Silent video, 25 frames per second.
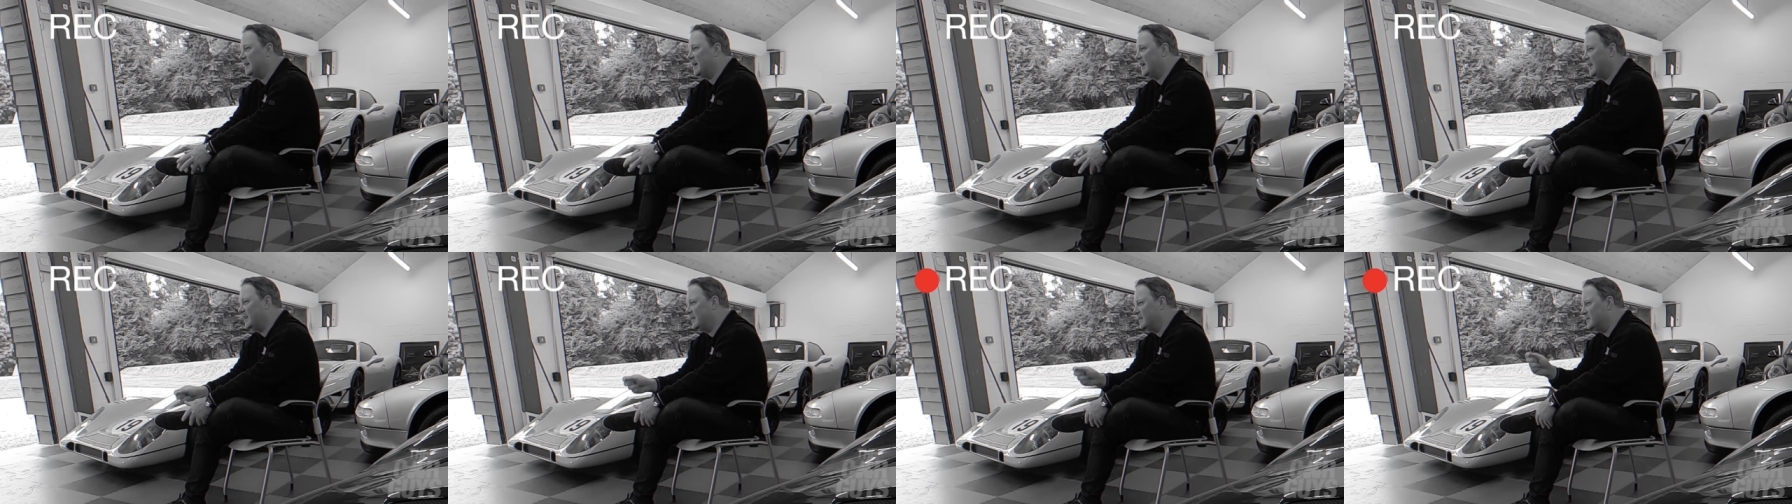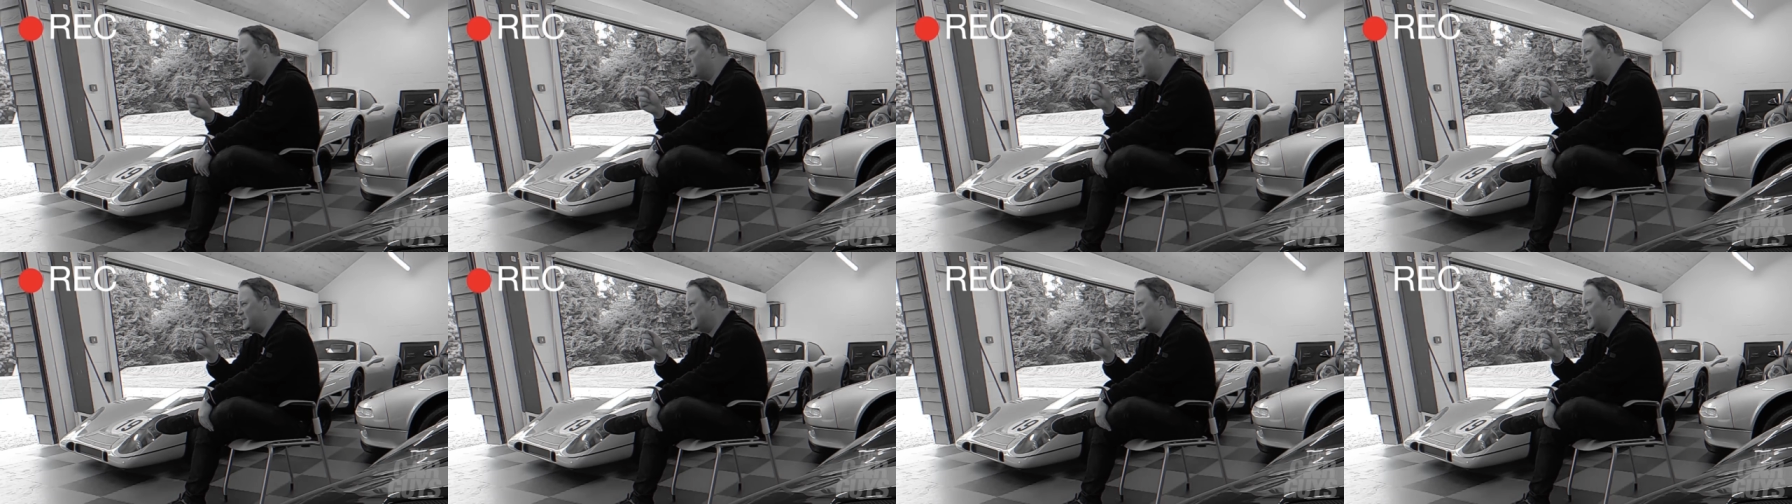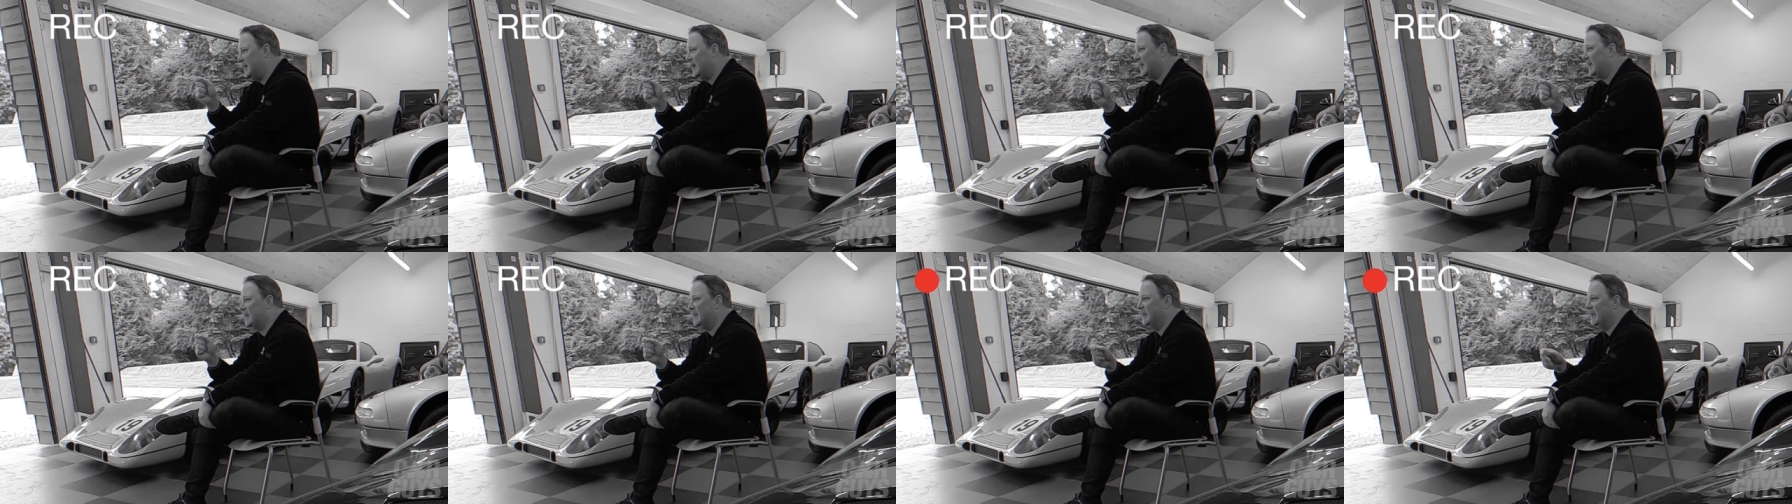and
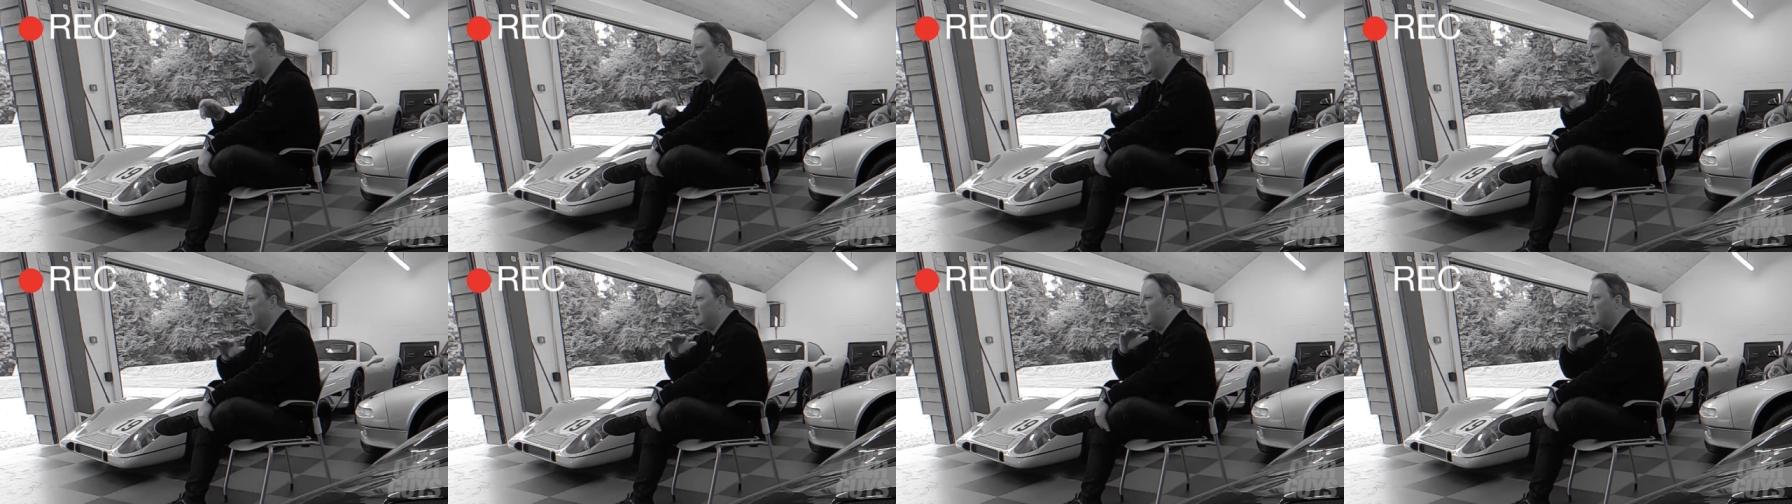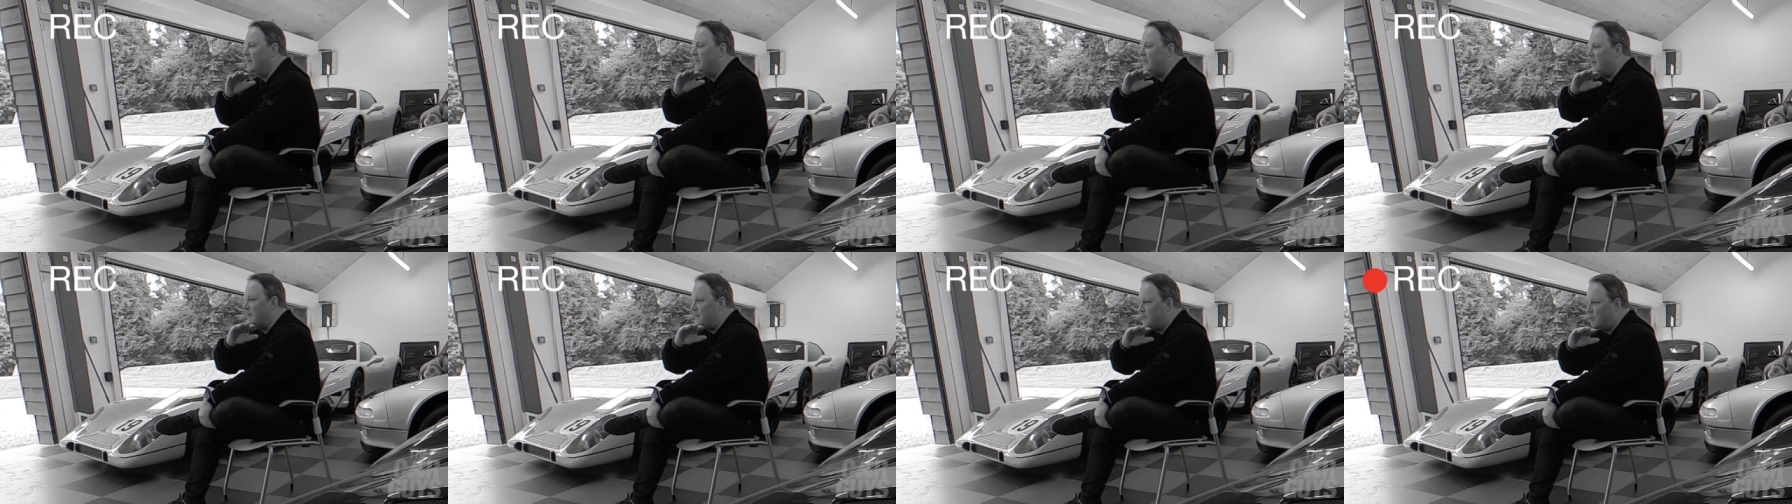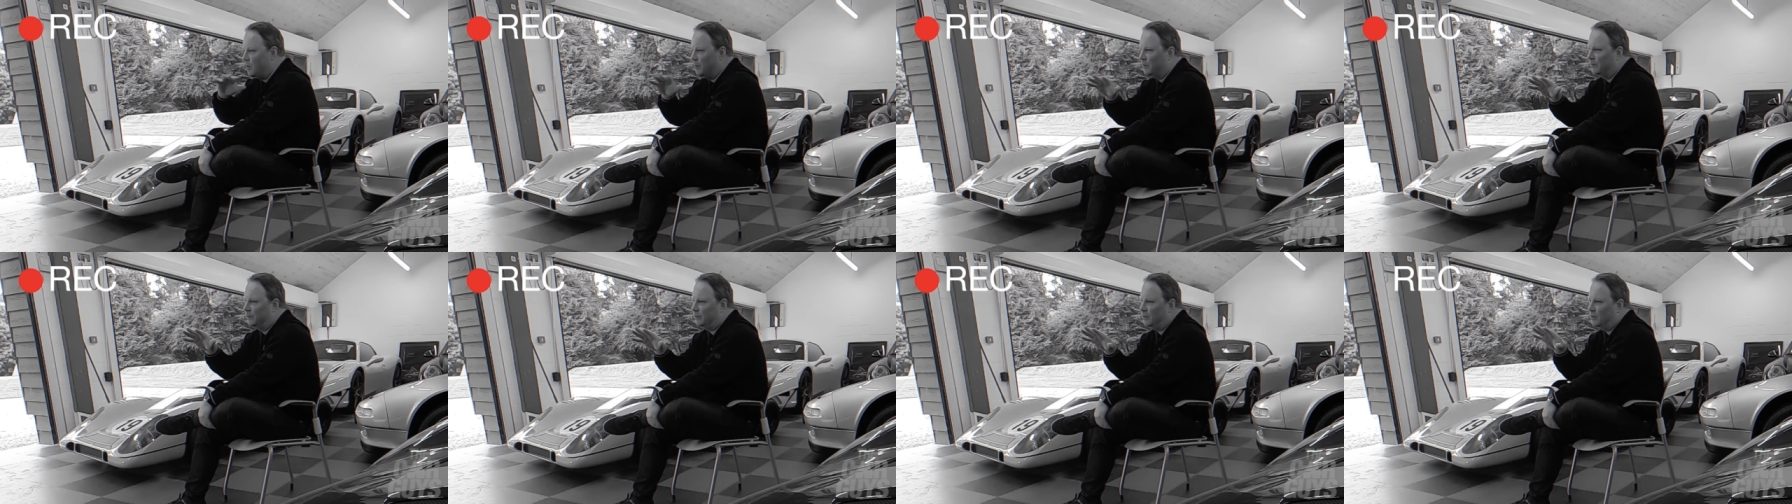particularly they've
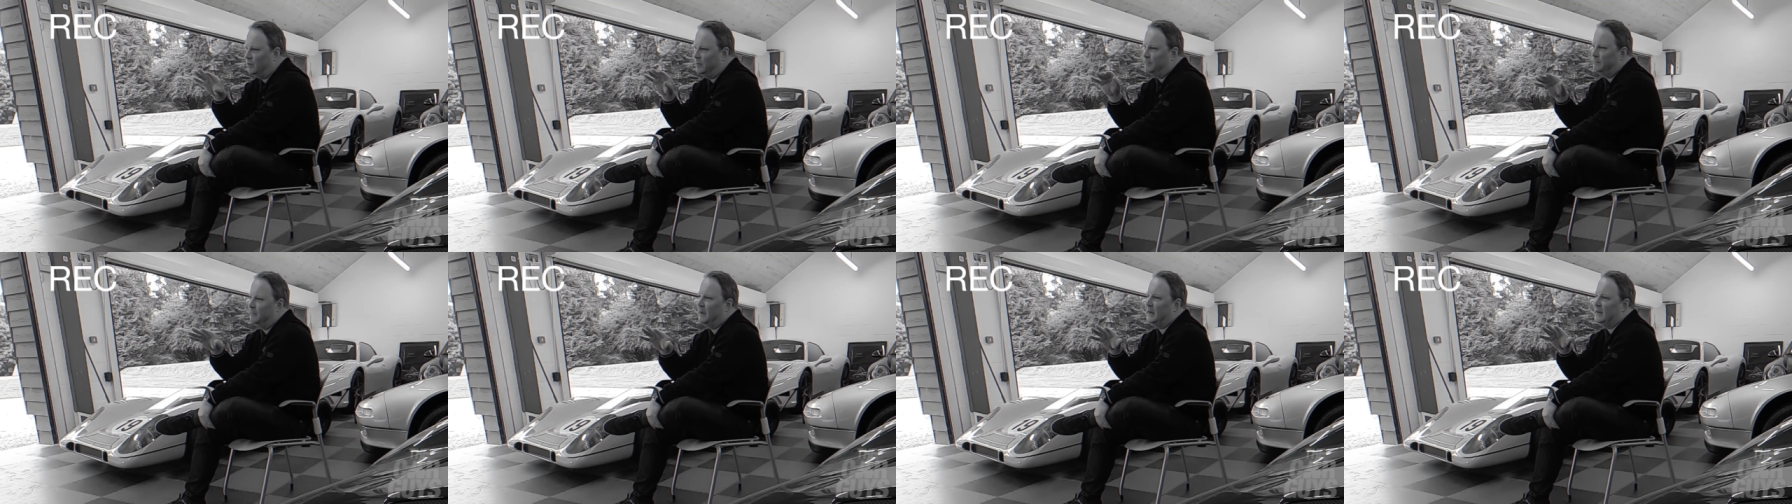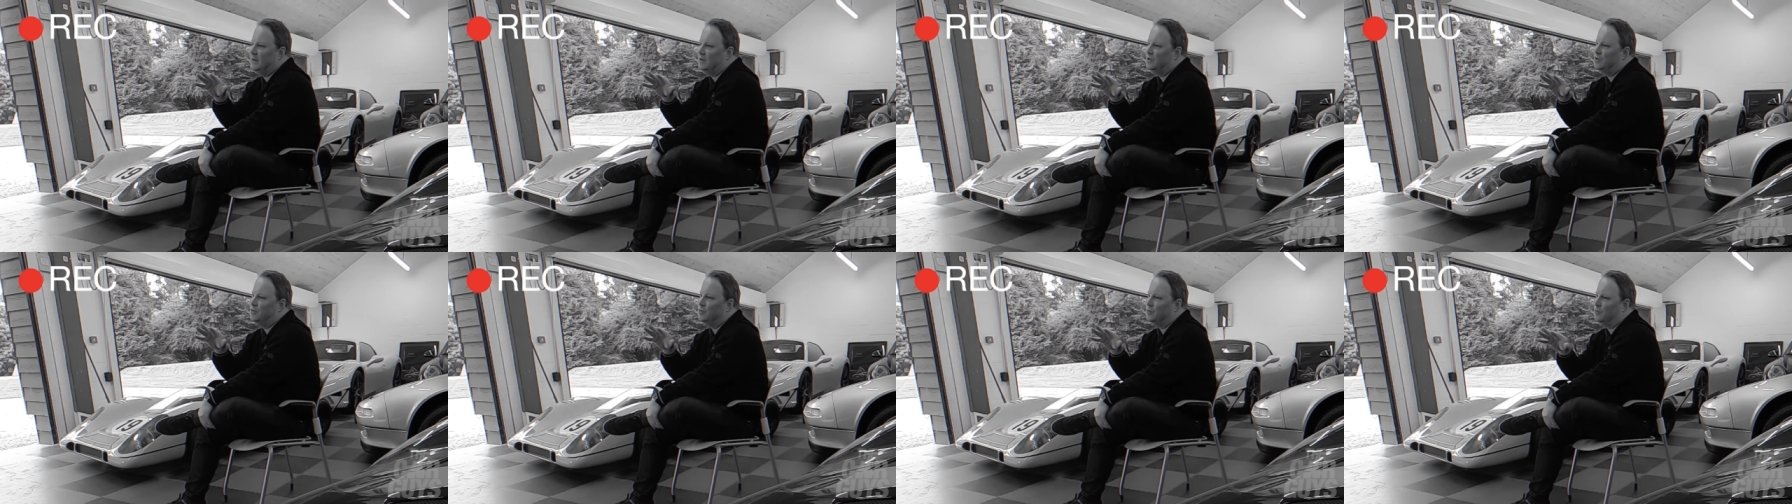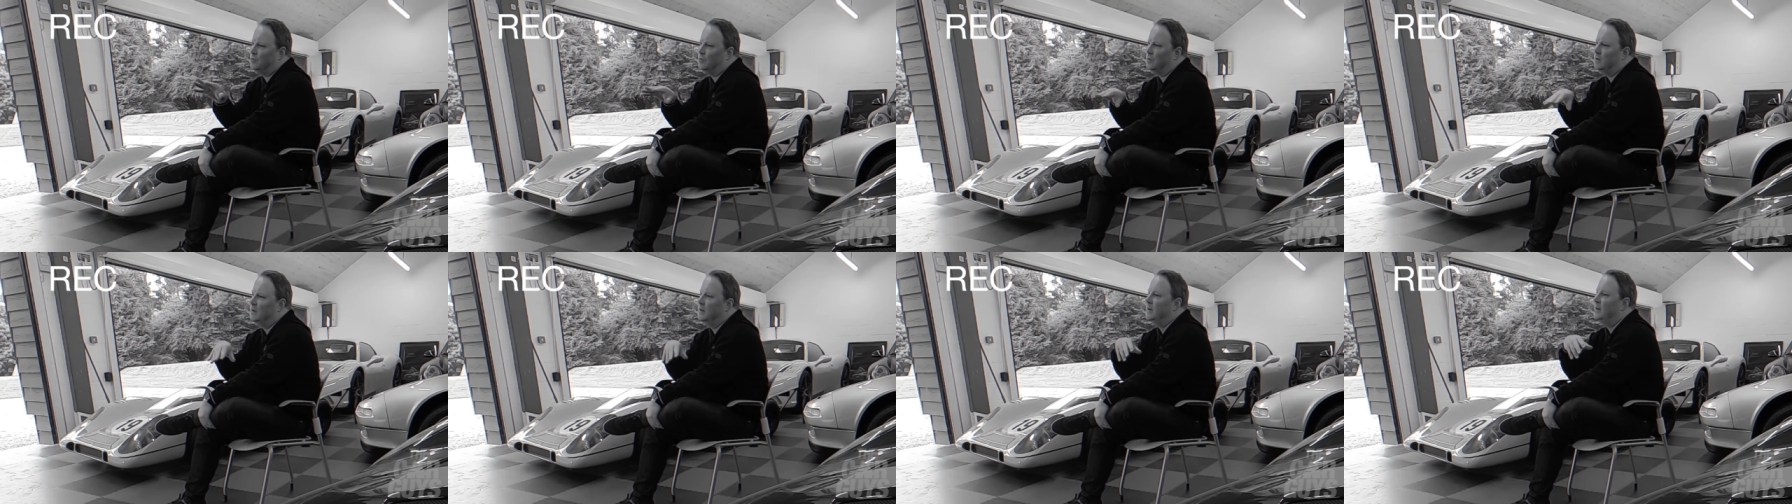gone through and made
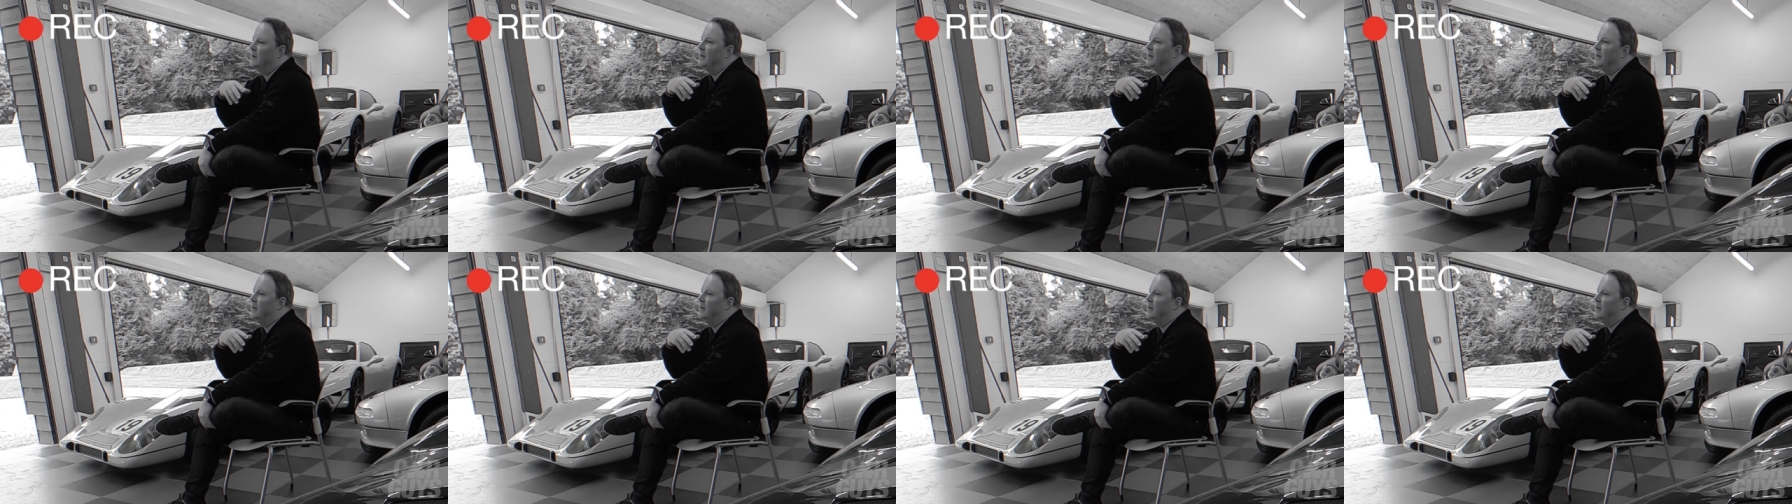sure